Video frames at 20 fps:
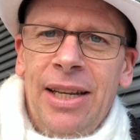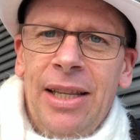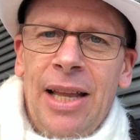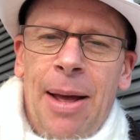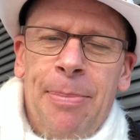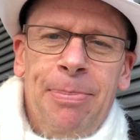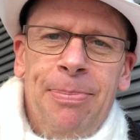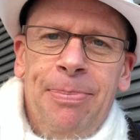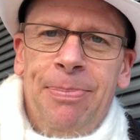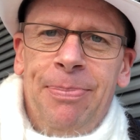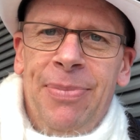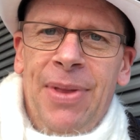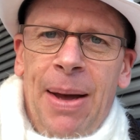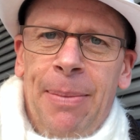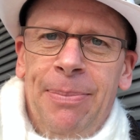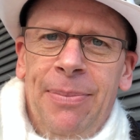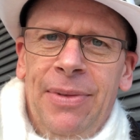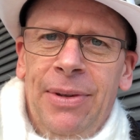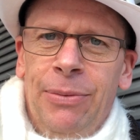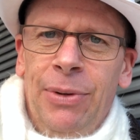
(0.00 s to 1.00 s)
and that,
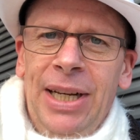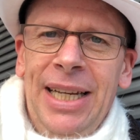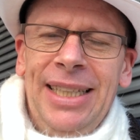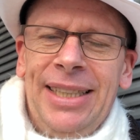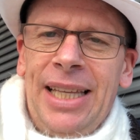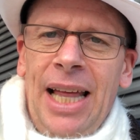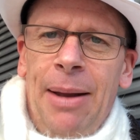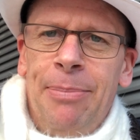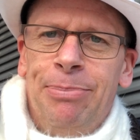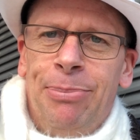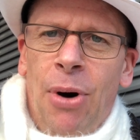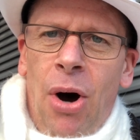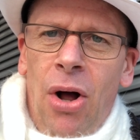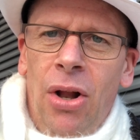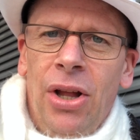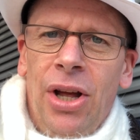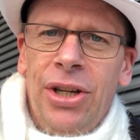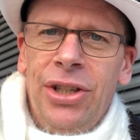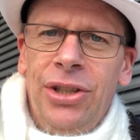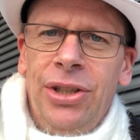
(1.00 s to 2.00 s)
that release that
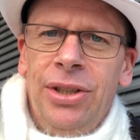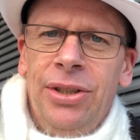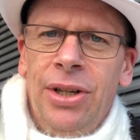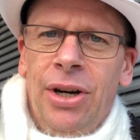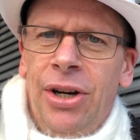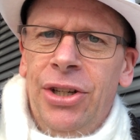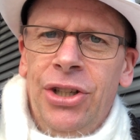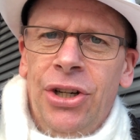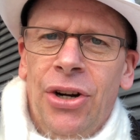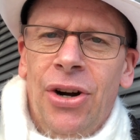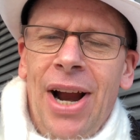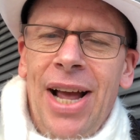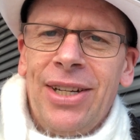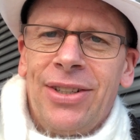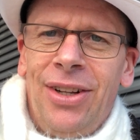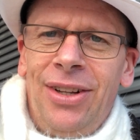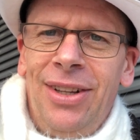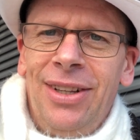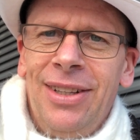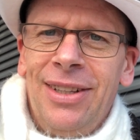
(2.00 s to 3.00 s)
ball on on your
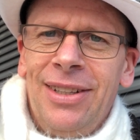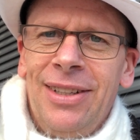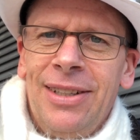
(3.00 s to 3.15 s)
ankle,